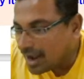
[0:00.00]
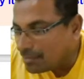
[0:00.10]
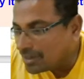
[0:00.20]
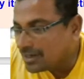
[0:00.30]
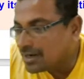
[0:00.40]

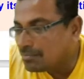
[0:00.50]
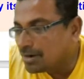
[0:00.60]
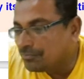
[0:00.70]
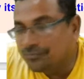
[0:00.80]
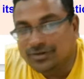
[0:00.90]
Raman
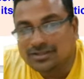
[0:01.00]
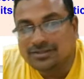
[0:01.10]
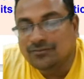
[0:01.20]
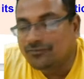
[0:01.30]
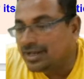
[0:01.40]
come up with
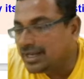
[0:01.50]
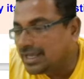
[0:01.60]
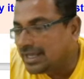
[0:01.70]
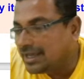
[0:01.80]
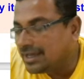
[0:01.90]
when
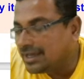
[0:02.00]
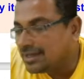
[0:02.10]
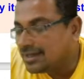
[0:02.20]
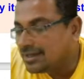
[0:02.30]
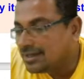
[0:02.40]
he
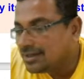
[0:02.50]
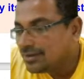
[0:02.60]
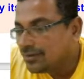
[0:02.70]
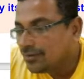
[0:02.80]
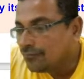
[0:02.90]

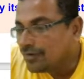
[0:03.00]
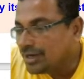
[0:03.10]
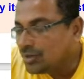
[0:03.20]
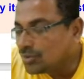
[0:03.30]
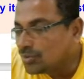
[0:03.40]

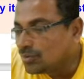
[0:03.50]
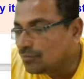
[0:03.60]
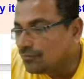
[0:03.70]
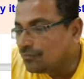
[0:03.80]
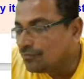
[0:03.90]
went
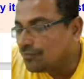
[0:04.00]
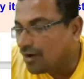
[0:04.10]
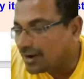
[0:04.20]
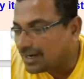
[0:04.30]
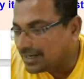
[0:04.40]
to
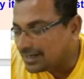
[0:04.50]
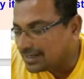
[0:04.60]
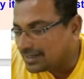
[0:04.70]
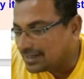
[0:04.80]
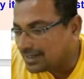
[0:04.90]
foreign
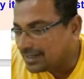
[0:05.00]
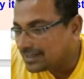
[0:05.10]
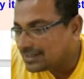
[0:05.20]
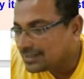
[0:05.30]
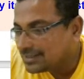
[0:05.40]
country,
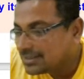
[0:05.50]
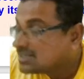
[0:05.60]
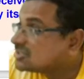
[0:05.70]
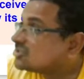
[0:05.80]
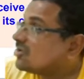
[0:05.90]

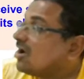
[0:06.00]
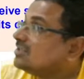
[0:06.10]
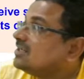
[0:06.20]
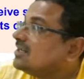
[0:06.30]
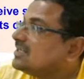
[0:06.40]

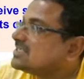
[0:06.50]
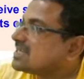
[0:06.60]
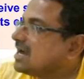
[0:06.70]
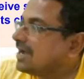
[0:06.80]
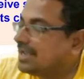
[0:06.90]
saw the
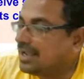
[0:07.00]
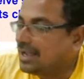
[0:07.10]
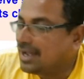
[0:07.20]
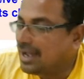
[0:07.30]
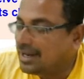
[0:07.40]
sky
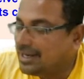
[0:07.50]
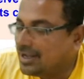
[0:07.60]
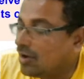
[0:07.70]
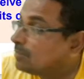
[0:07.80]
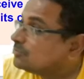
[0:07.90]
and
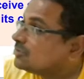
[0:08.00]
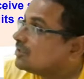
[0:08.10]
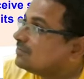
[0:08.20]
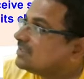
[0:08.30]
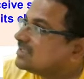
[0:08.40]
he
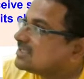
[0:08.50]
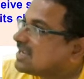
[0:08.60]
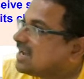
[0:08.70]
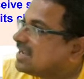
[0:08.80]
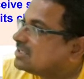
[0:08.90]
observed the
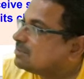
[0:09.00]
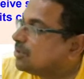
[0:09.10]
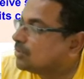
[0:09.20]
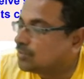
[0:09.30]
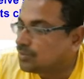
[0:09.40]
sky is
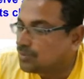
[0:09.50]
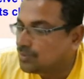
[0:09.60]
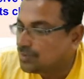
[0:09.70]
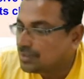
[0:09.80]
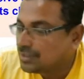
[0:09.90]
blue.
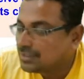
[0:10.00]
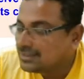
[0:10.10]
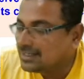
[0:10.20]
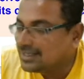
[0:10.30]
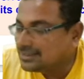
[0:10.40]

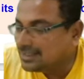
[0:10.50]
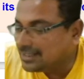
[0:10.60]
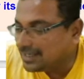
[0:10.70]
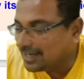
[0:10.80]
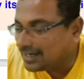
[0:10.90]
Then he
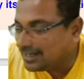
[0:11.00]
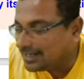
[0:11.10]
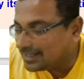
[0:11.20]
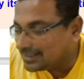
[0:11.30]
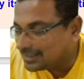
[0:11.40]
thinking and
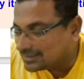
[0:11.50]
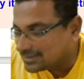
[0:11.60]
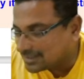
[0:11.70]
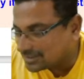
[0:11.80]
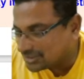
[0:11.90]
did the
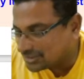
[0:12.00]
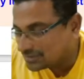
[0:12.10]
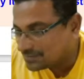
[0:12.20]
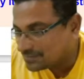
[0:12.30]
research